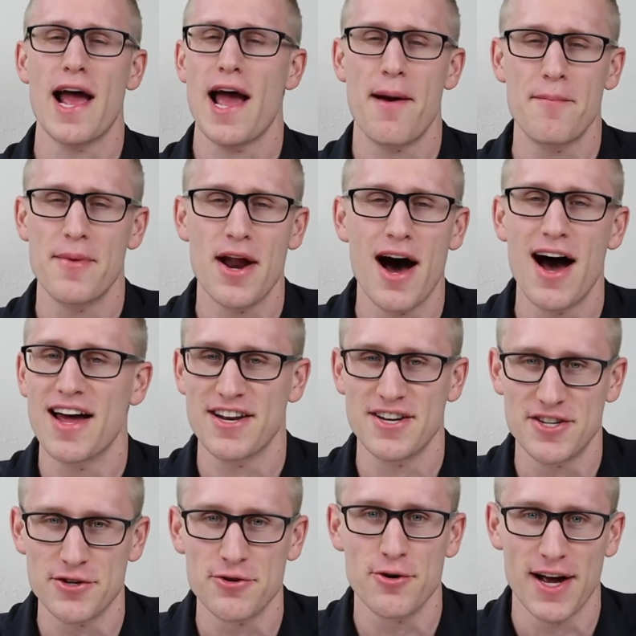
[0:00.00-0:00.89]
I'm
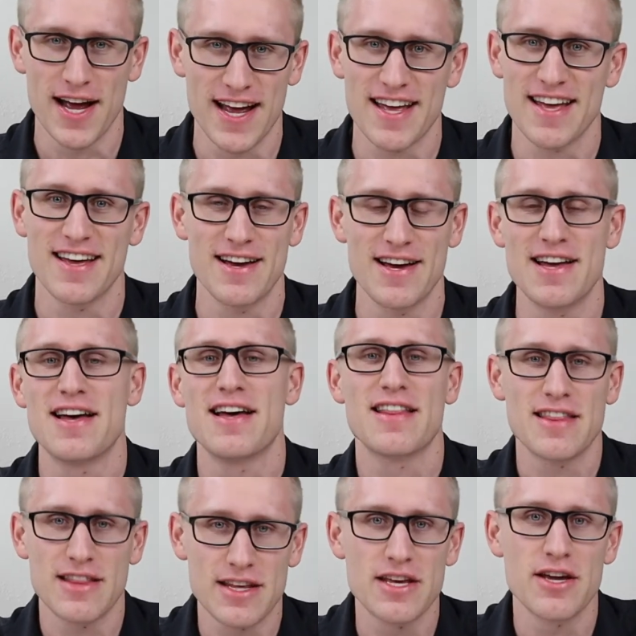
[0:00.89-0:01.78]
not doing,
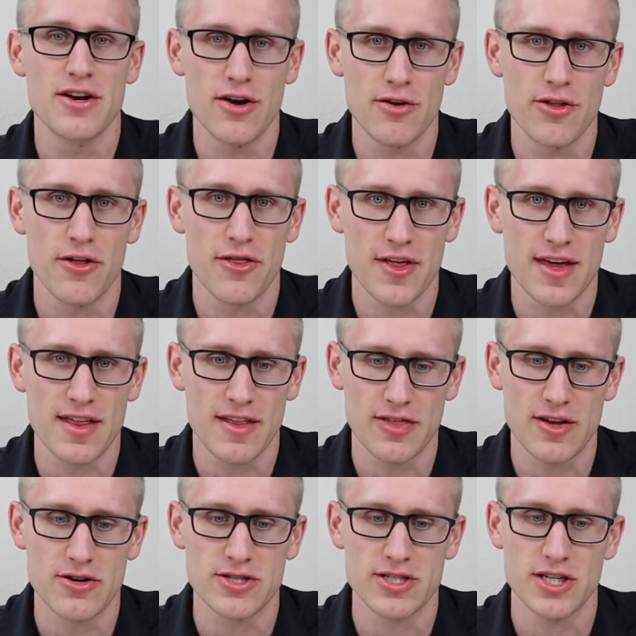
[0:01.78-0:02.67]
the thing
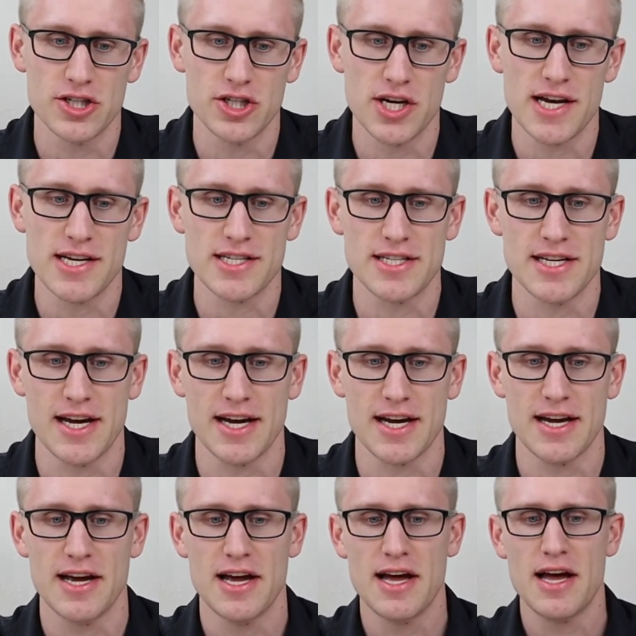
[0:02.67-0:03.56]
that they're
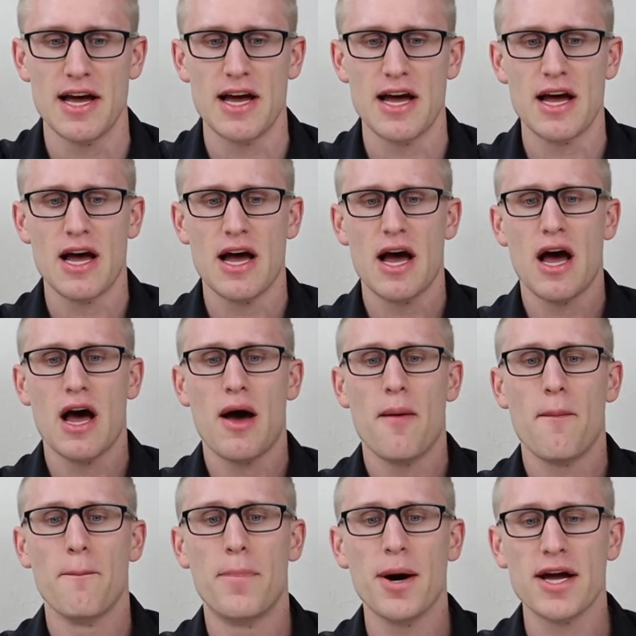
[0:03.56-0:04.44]
suggesting.
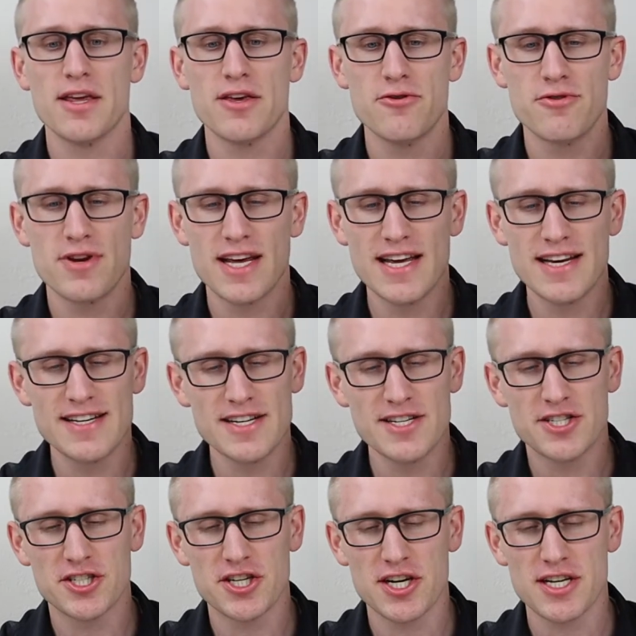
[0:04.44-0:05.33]
But you need to
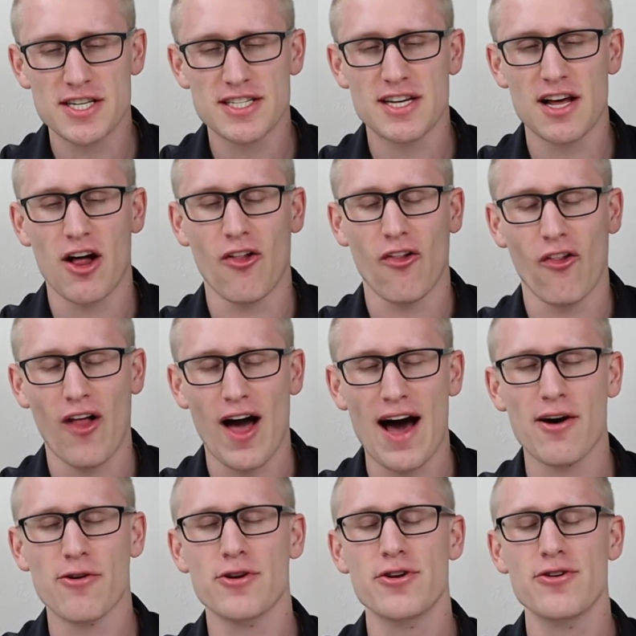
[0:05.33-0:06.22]
just
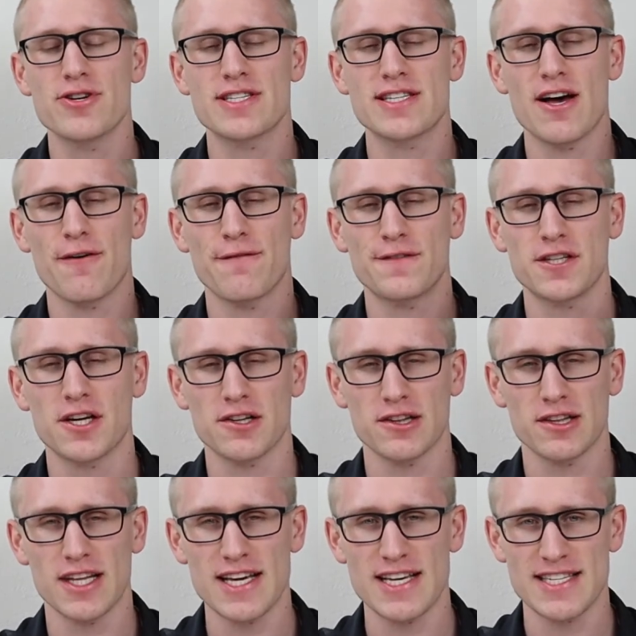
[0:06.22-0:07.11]
allow yourself to
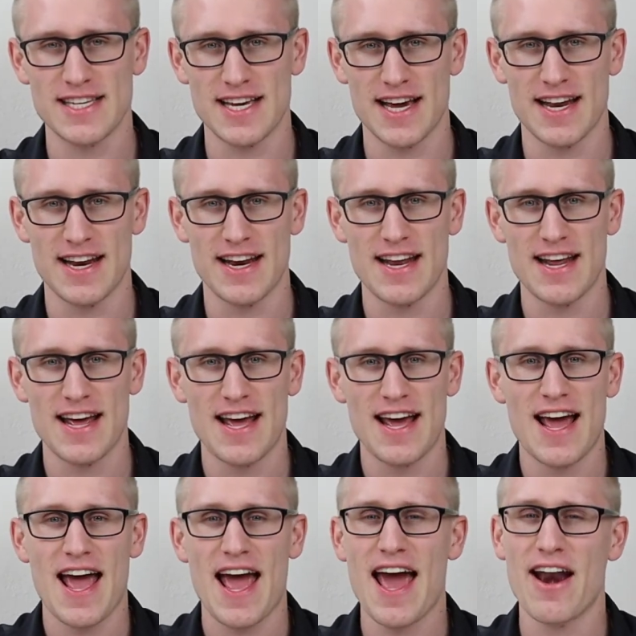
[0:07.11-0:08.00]
listen.
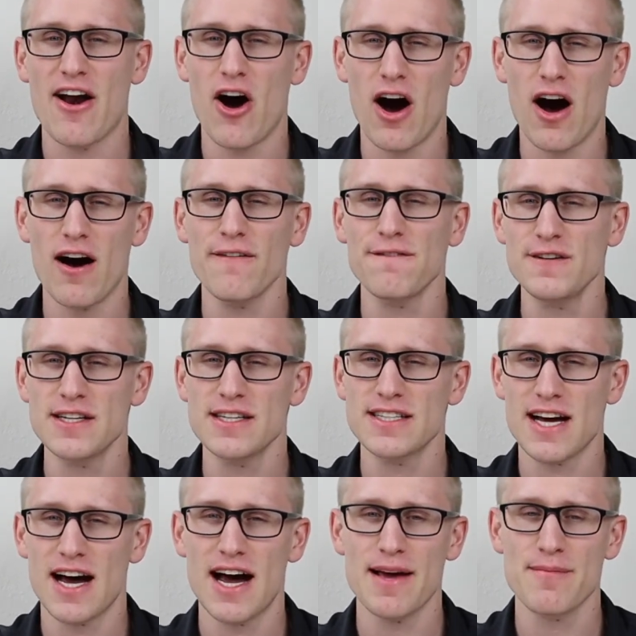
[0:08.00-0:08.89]
And
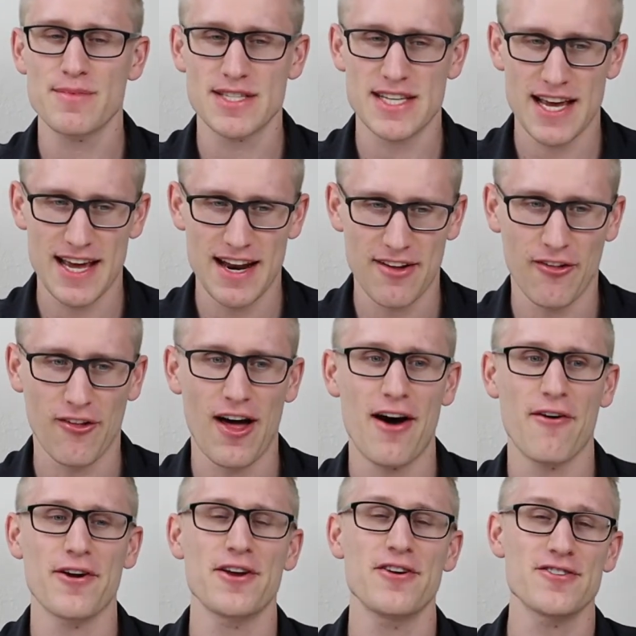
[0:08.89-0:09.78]
oftentimes in
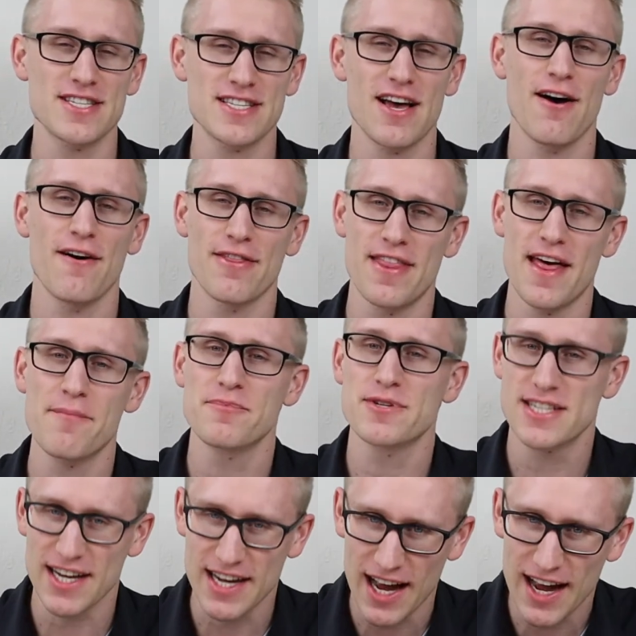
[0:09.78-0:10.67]
allowing them
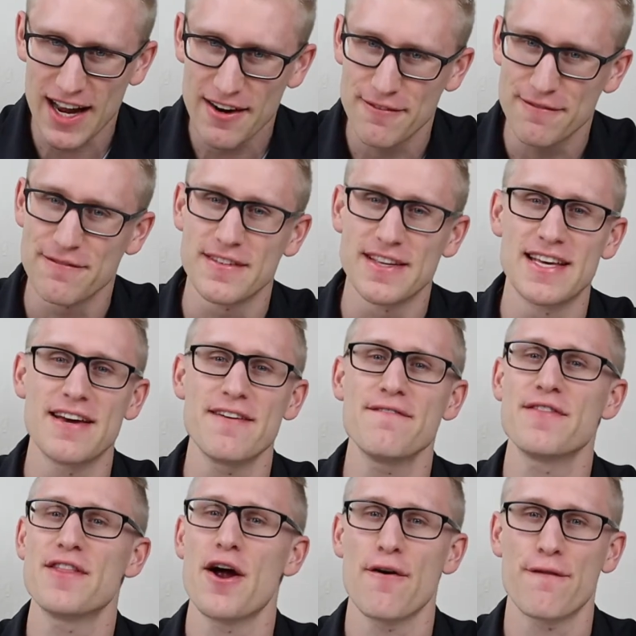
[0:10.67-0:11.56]
to kind of
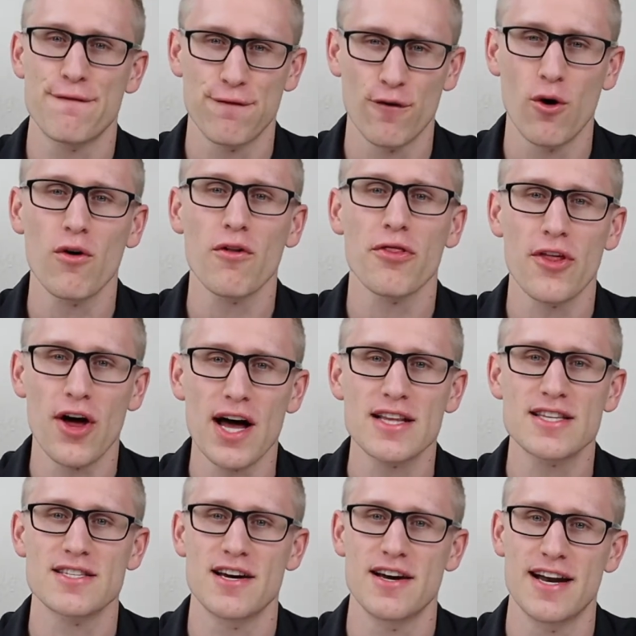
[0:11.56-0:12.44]
give their full
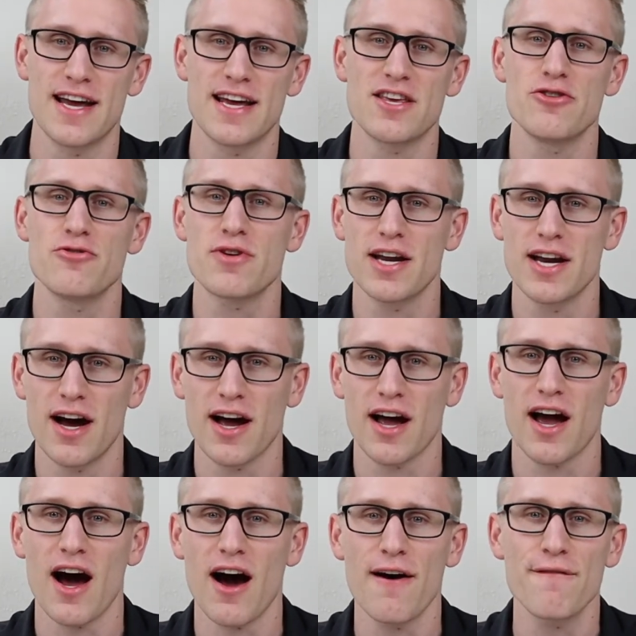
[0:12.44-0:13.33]
thoughts on it, you can
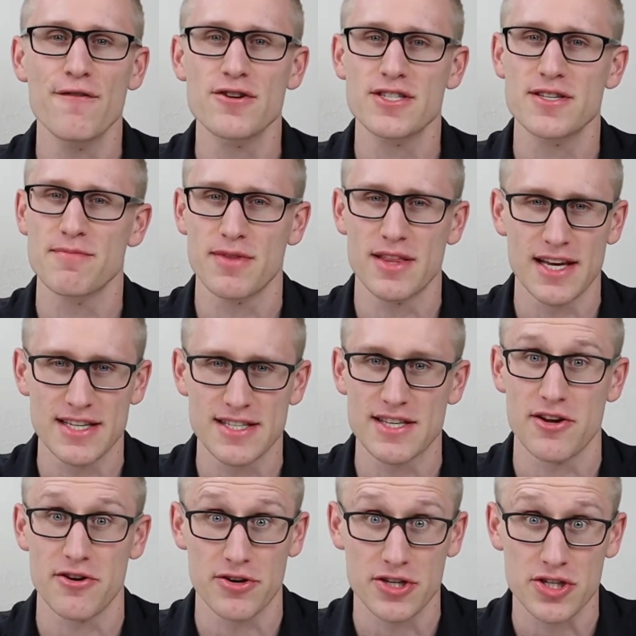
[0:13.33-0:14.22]
uncover some things
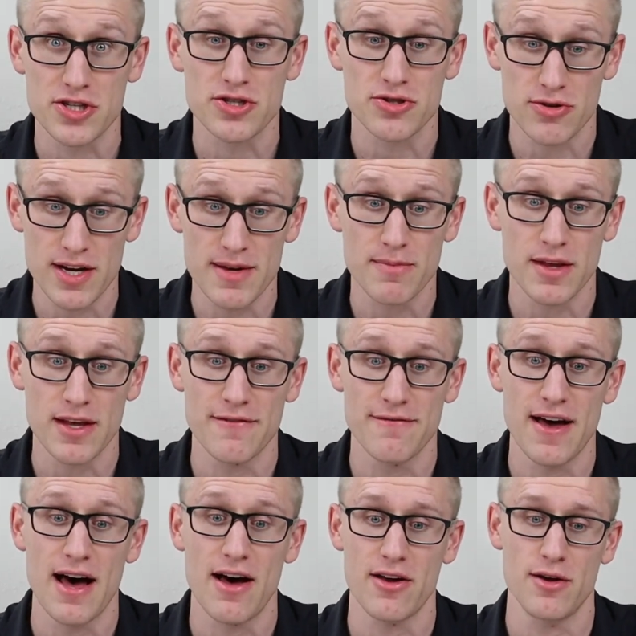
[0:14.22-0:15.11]
that are extremely
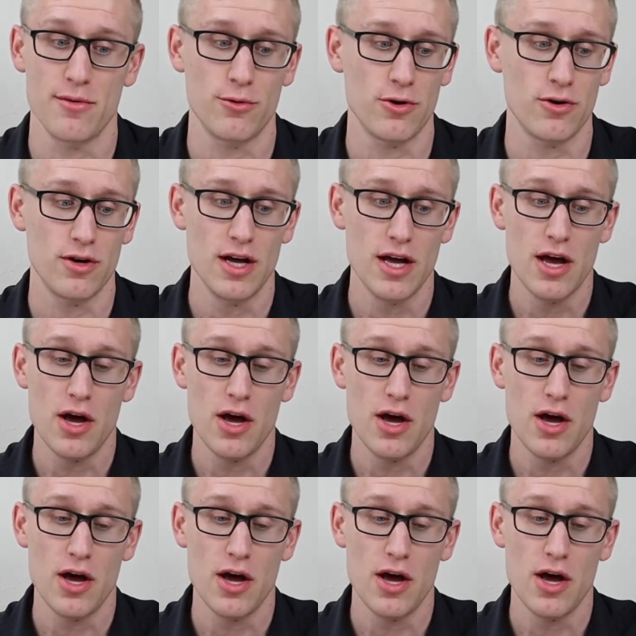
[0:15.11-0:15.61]
valuable.